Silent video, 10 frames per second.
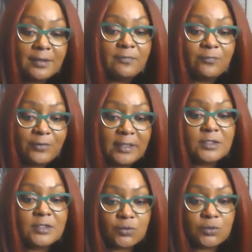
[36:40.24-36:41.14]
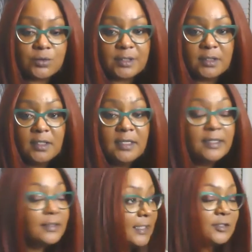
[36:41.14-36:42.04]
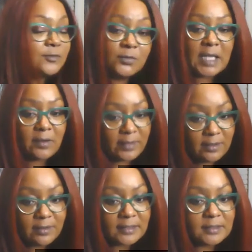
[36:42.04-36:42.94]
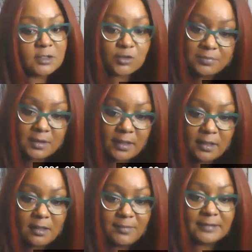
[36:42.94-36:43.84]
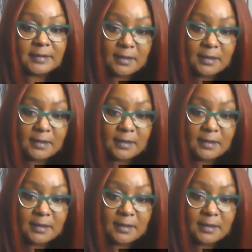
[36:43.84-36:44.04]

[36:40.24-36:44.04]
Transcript: here in freaking Georgia. These fools out here at the strip club, at the